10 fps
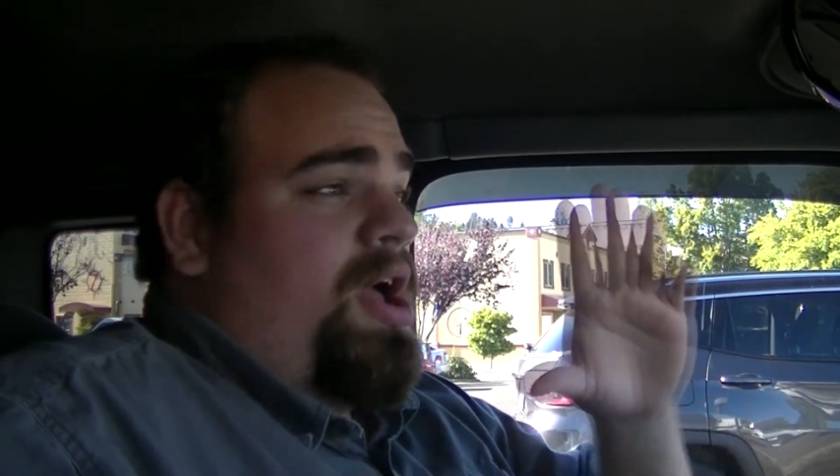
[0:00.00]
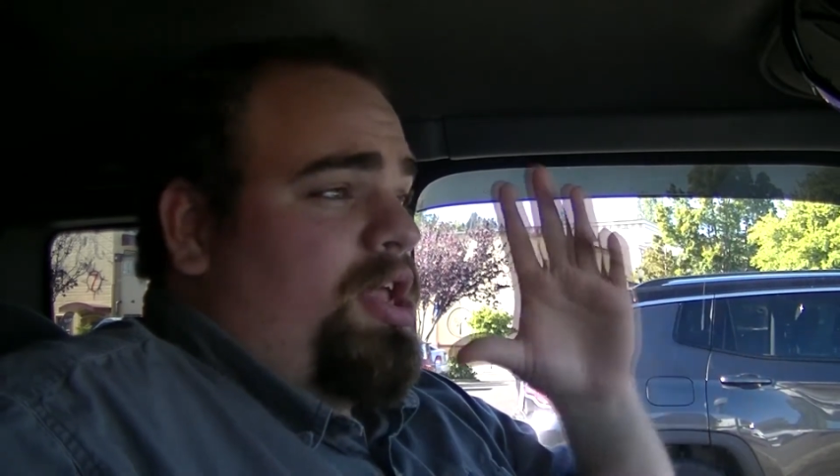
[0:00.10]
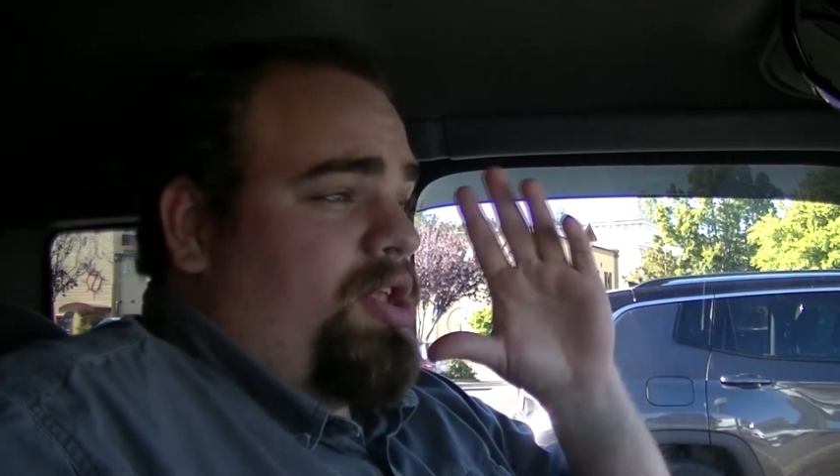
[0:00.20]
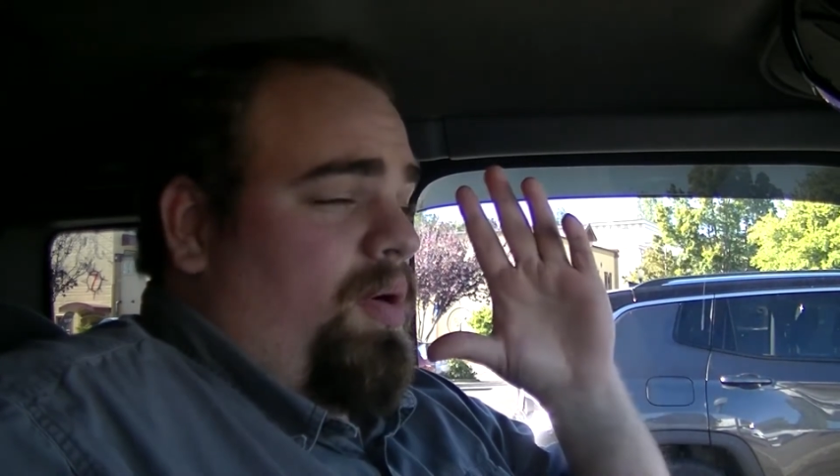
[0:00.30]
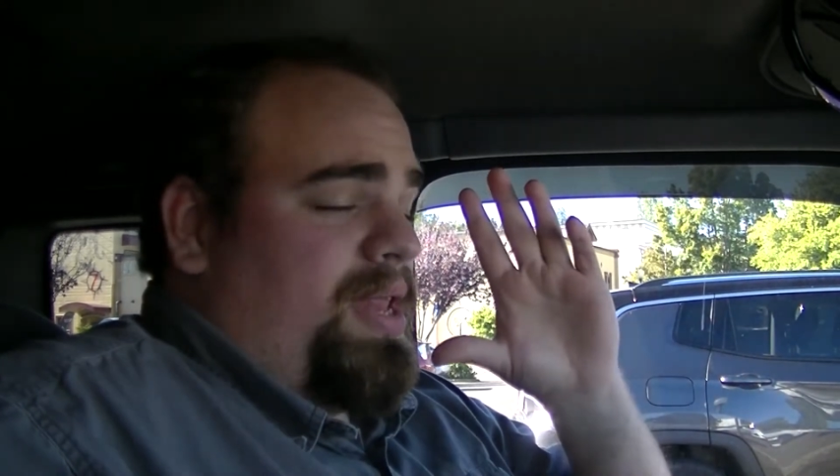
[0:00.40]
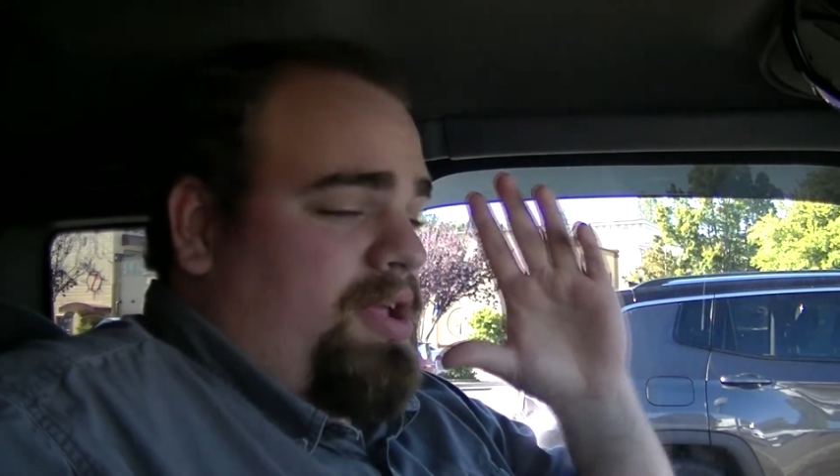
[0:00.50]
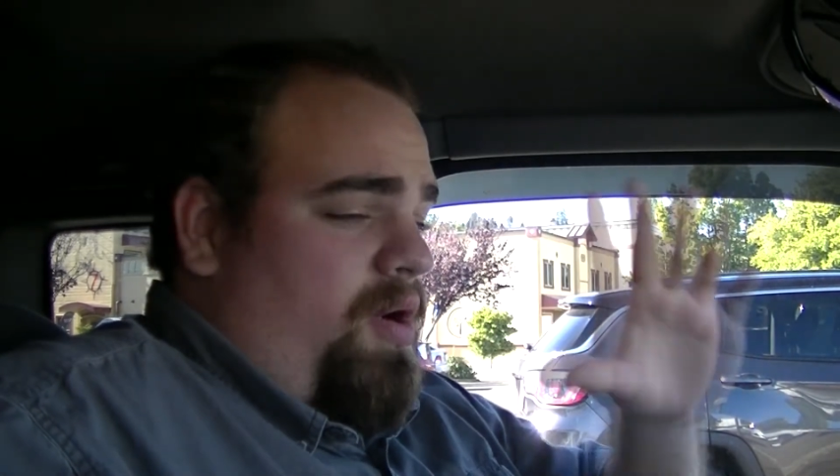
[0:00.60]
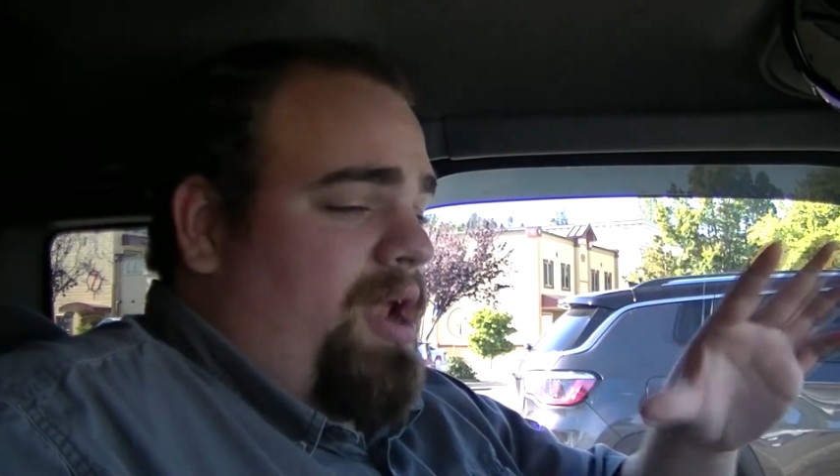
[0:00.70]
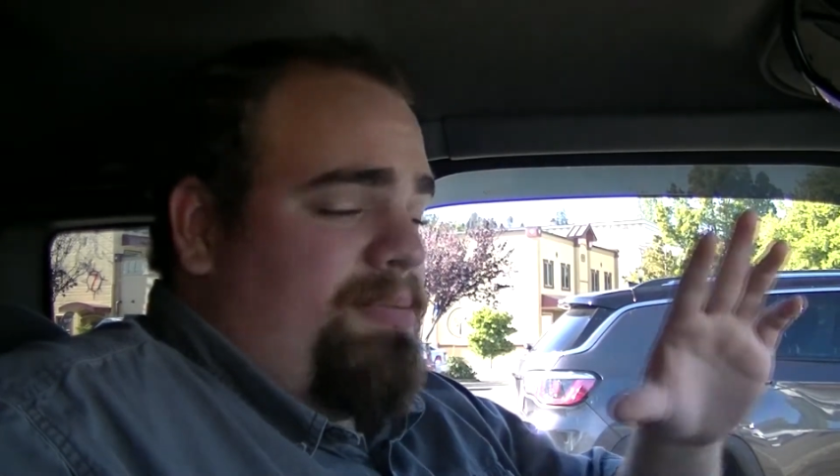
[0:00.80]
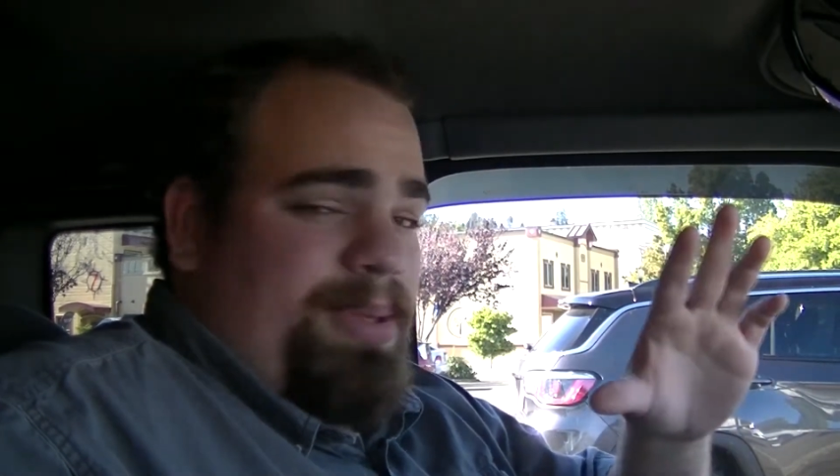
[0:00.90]
So it is
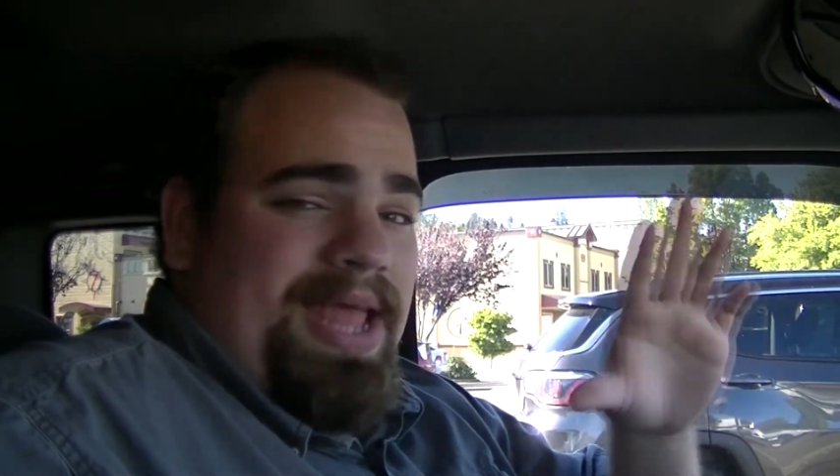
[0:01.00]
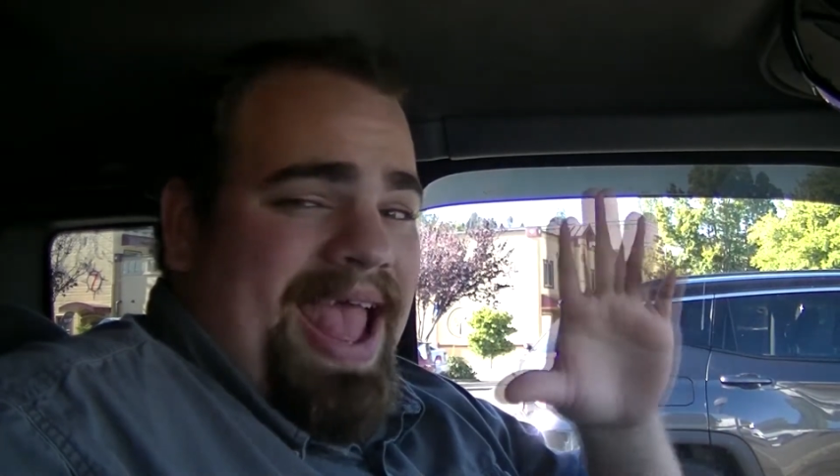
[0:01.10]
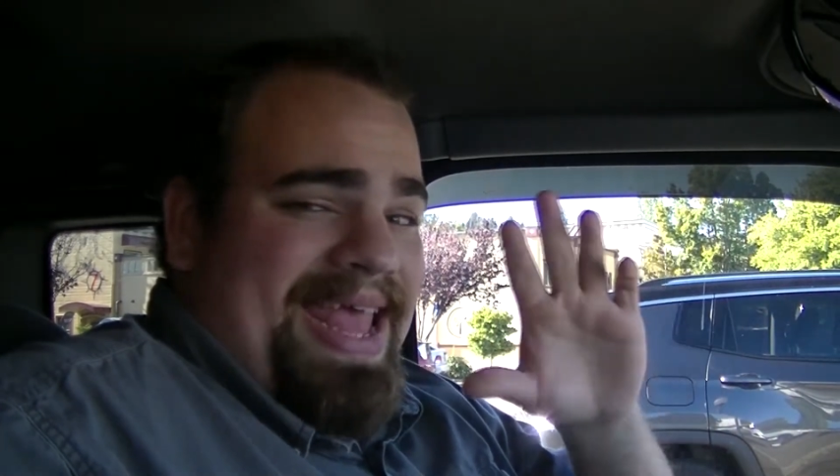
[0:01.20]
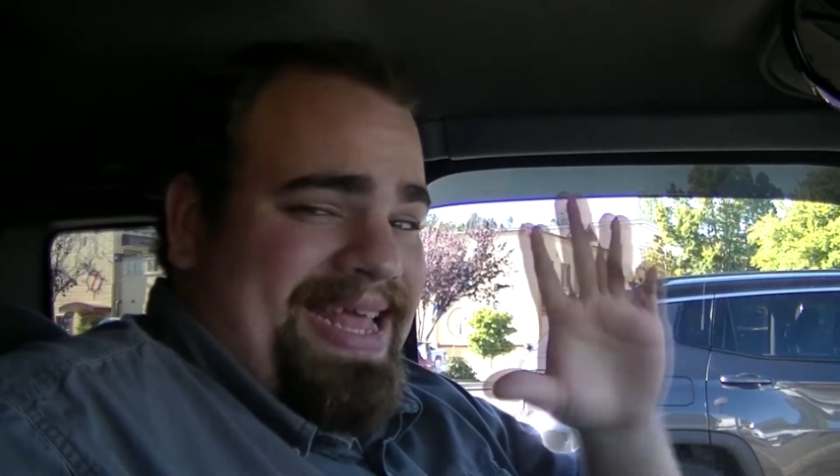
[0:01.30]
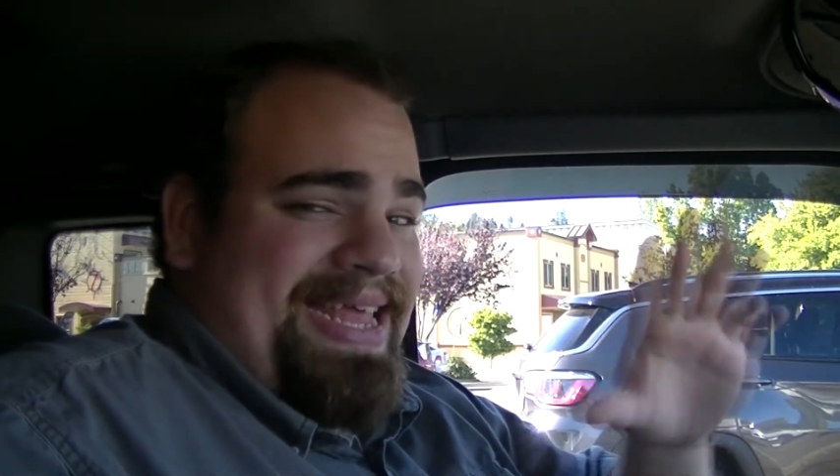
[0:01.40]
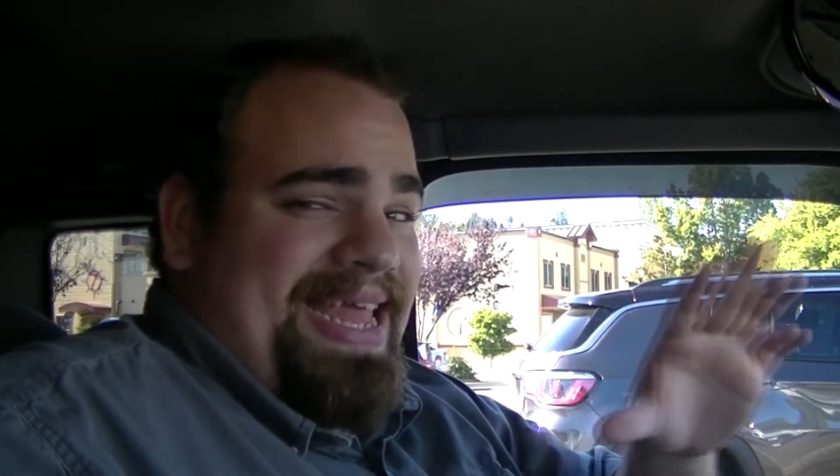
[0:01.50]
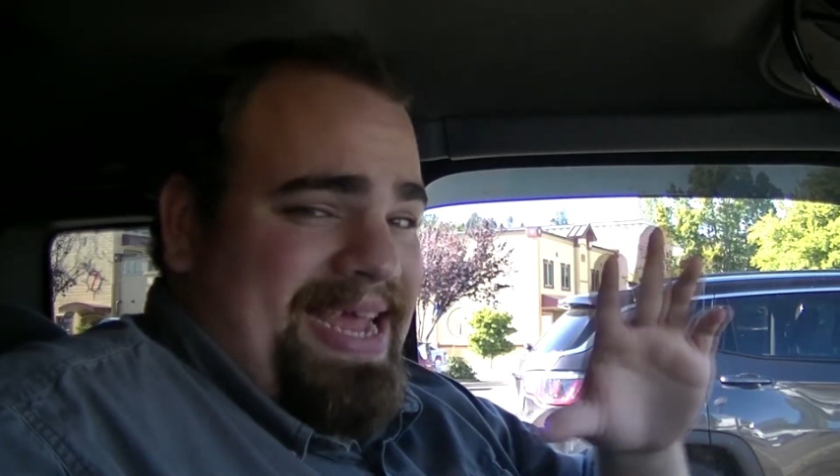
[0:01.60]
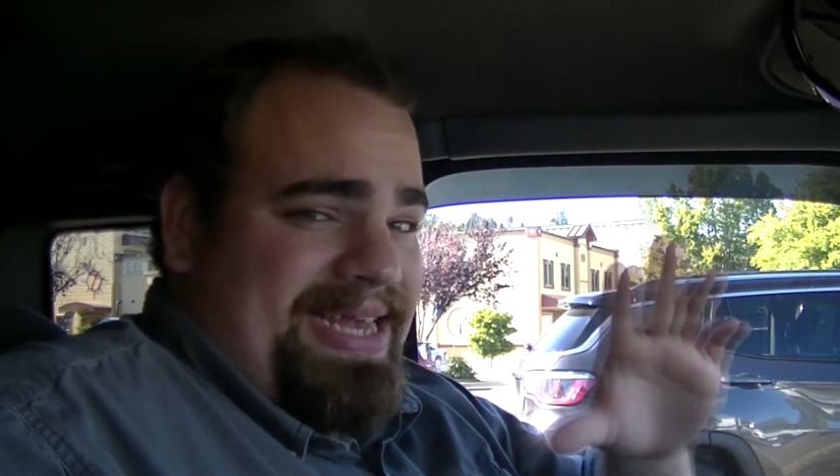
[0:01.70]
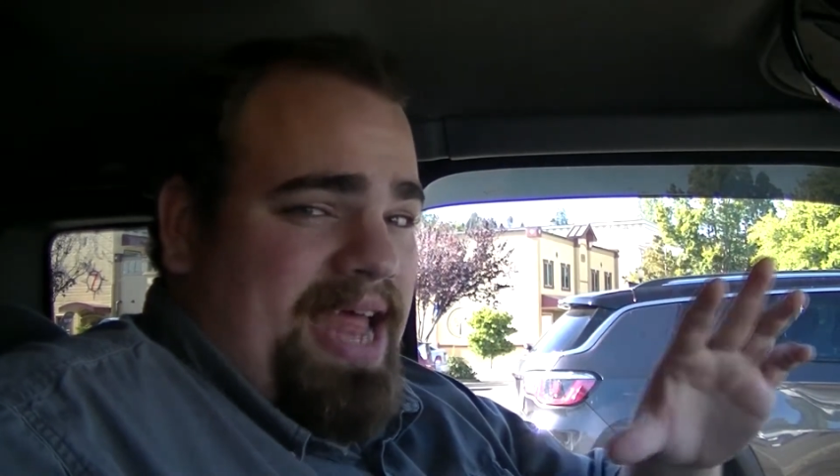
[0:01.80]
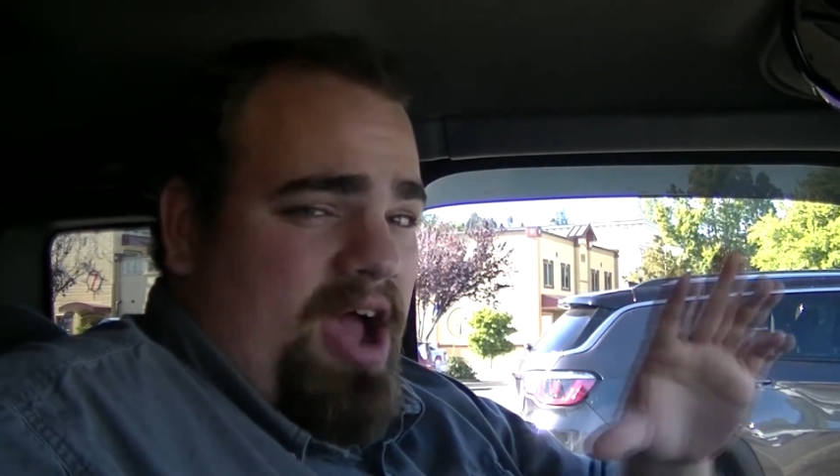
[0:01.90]
going to be a
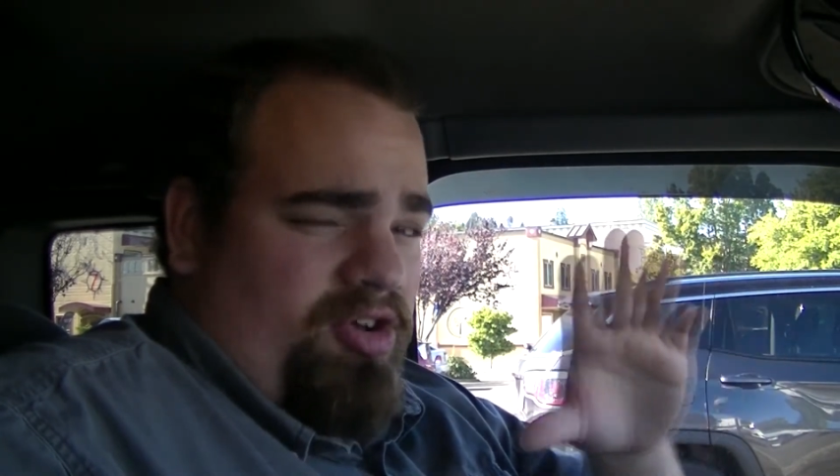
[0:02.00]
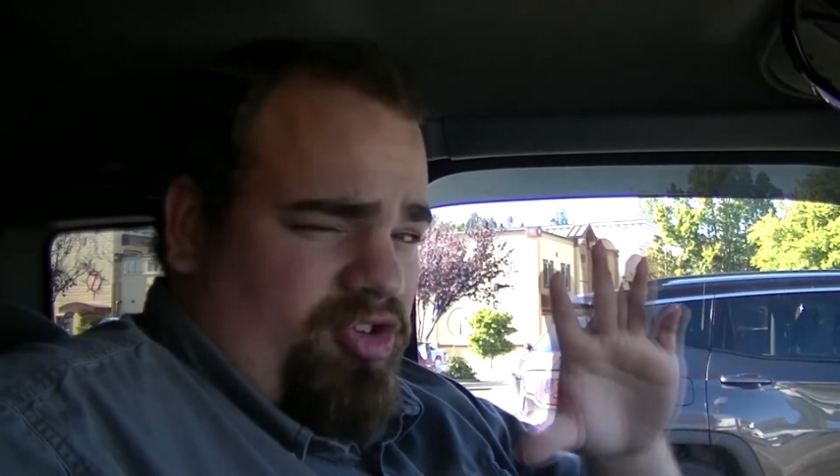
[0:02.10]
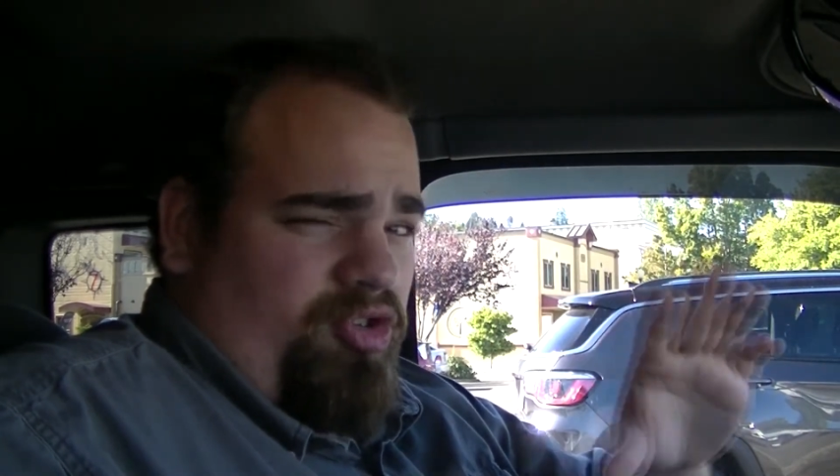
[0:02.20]
geeked out,